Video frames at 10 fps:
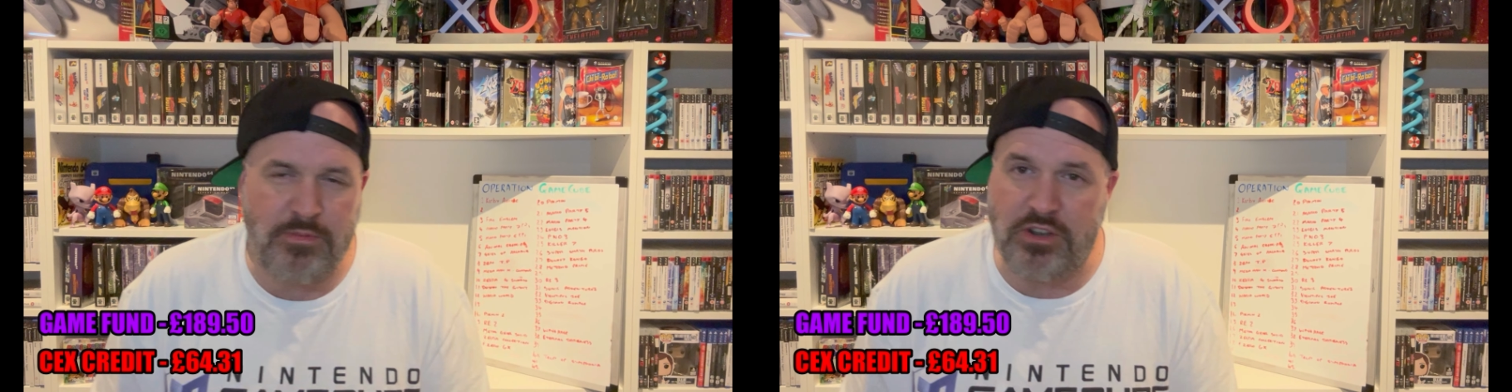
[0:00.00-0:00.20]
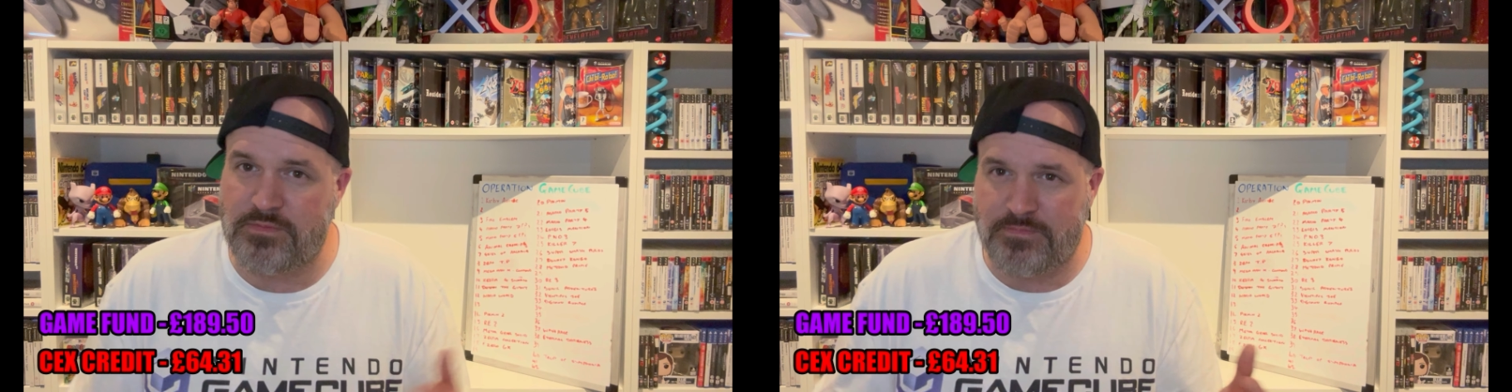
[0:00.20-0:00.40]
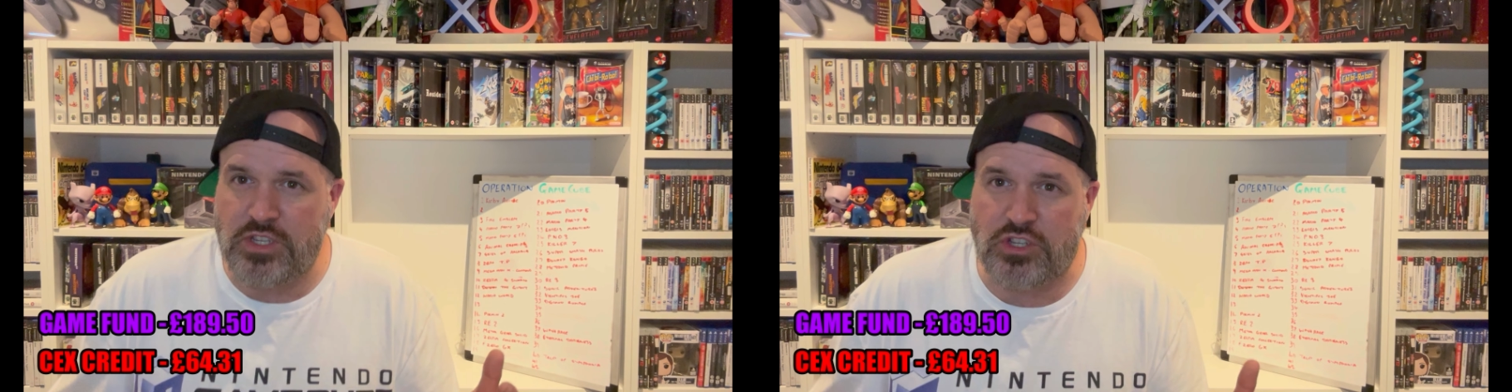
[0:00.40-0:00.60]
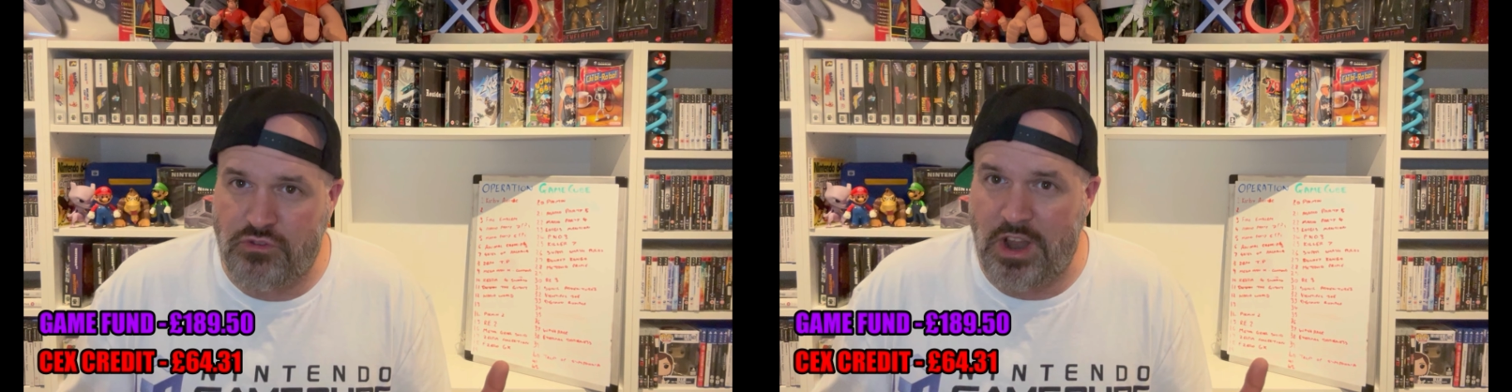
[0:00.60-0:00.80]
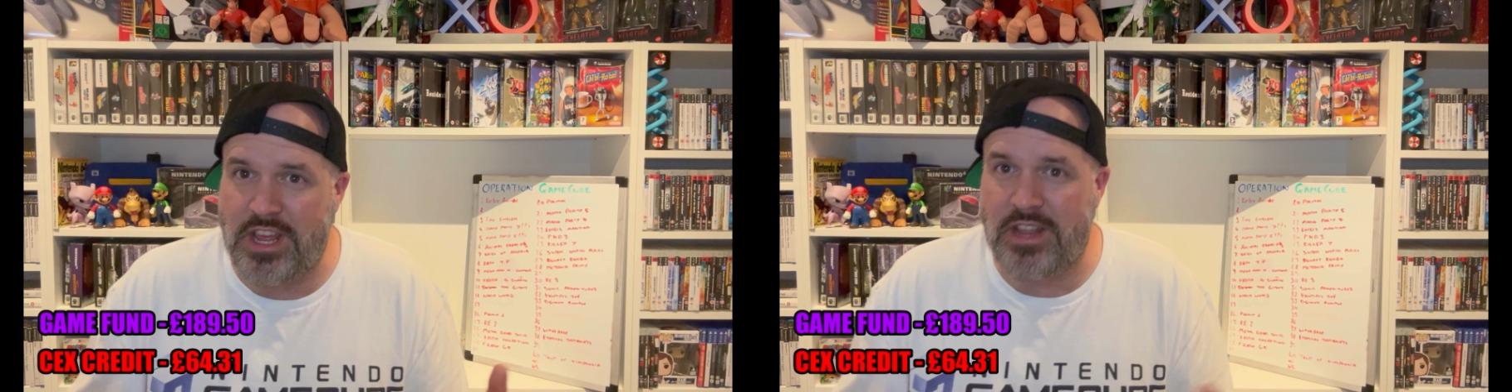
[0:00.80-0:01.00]
but it's
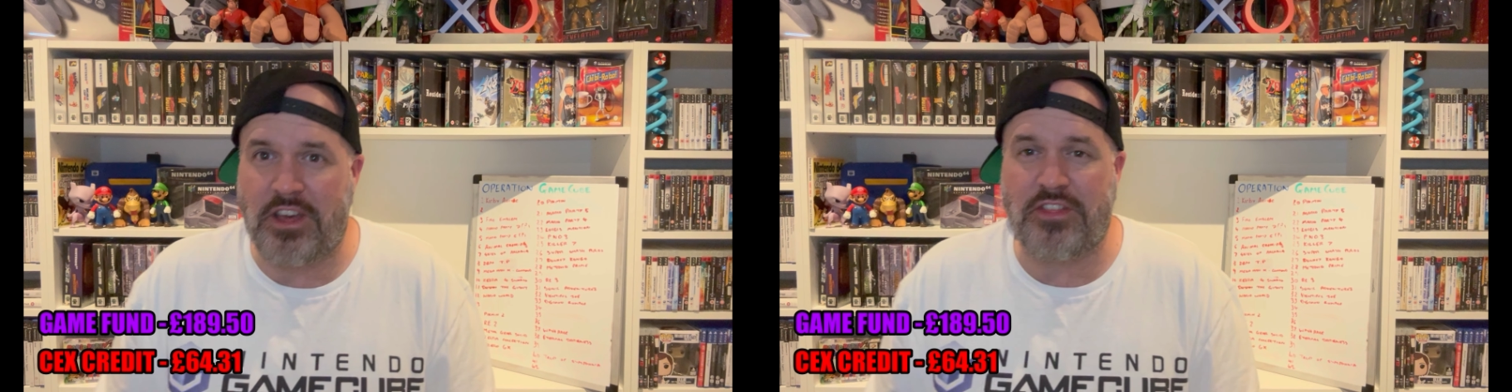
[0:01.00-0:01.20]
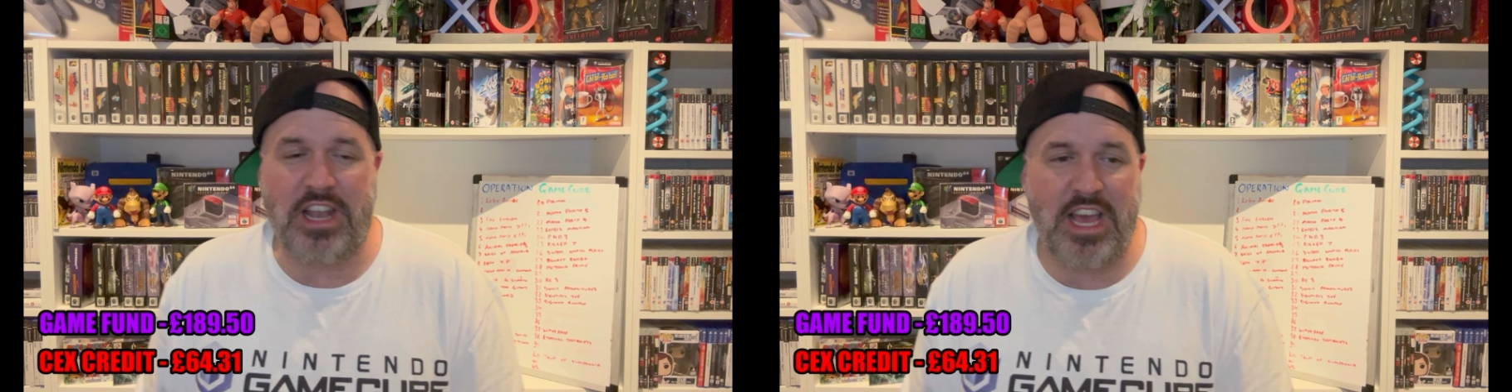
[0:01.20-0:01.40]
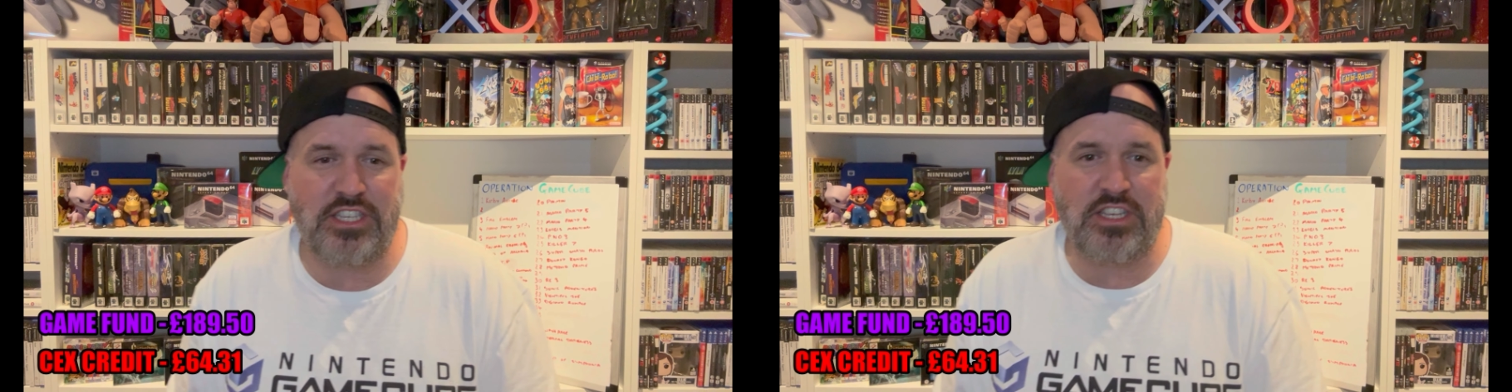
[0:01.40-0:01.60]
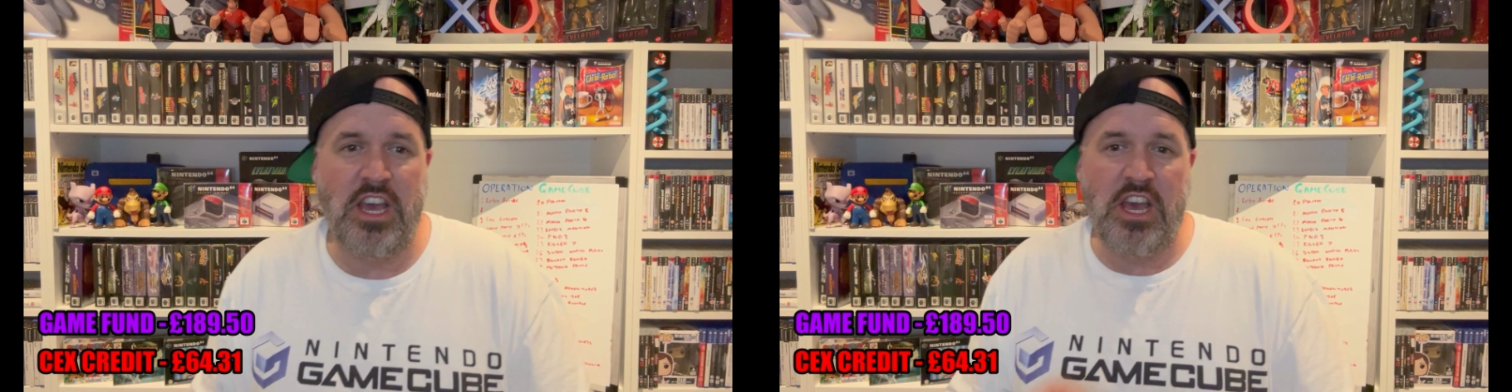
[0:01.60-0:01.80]
credit nonetheless.